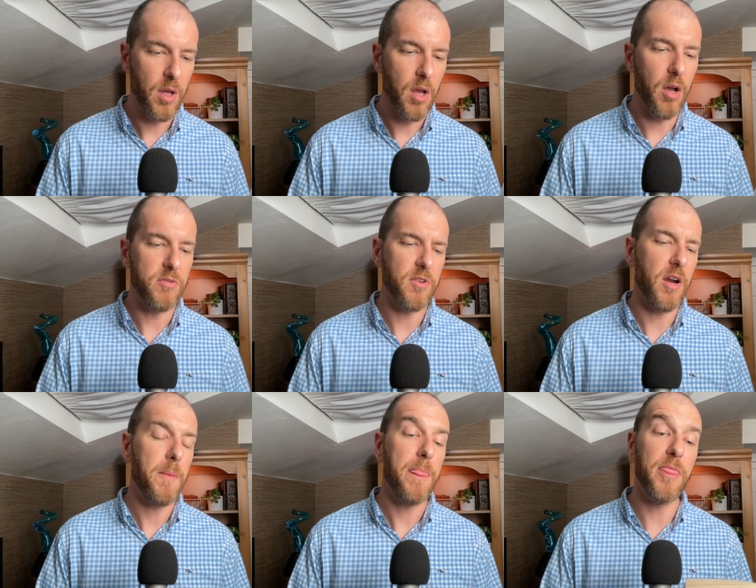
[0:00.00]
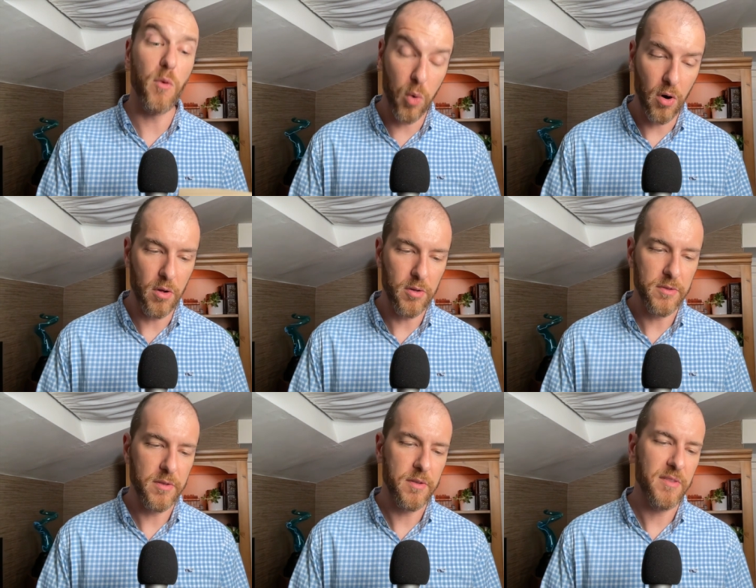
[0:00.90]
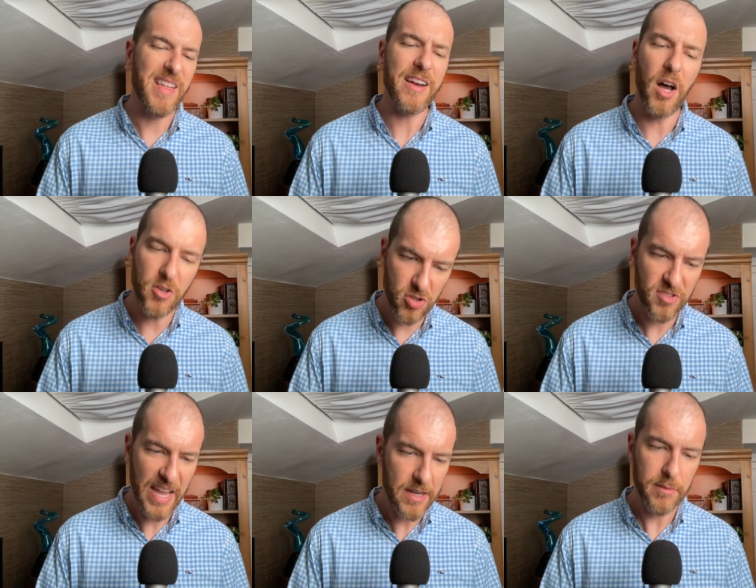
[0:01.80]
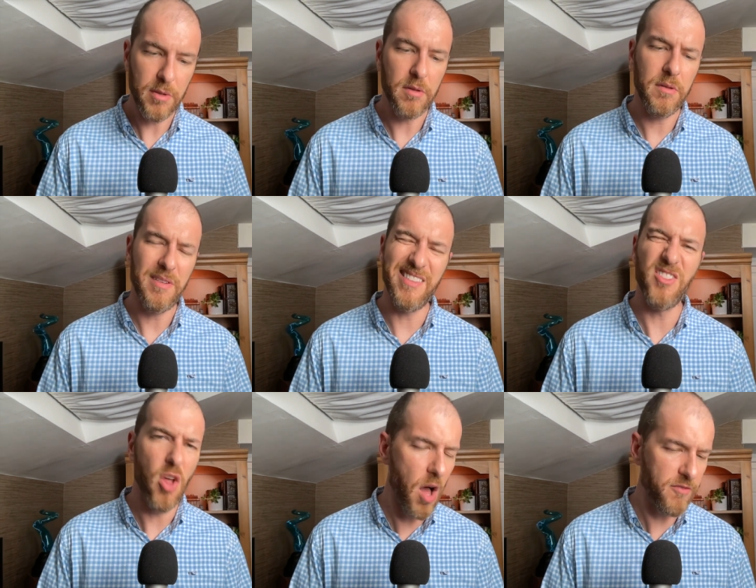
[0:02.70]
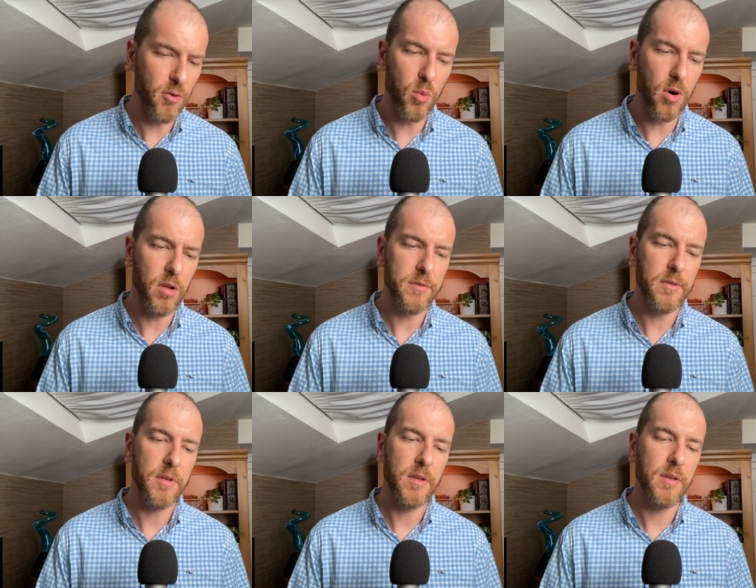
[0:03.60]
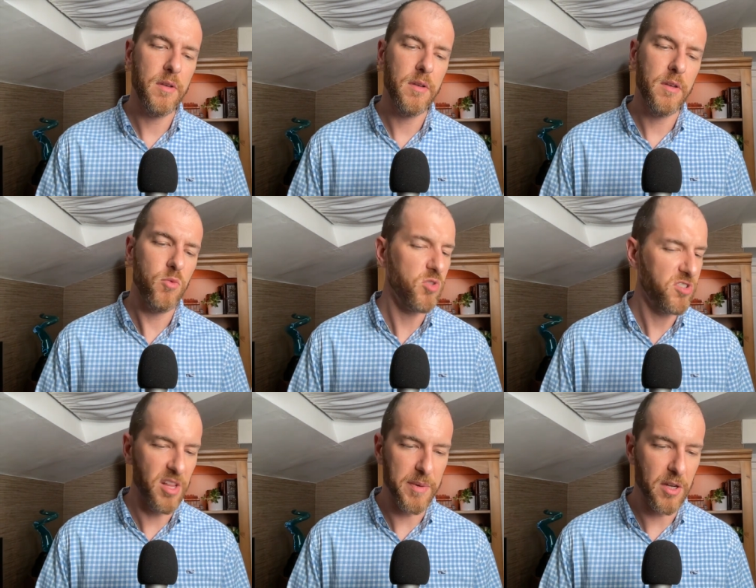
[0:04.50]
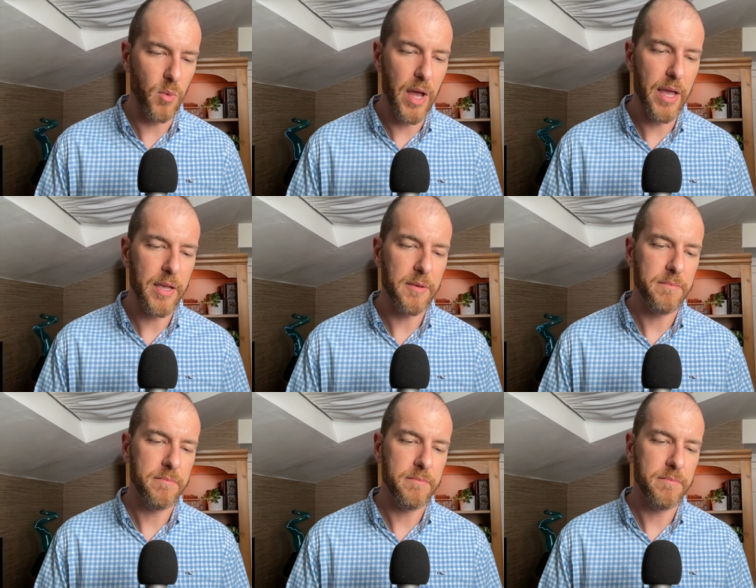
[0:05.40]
The world, that understandable and lawful world, was slipping away.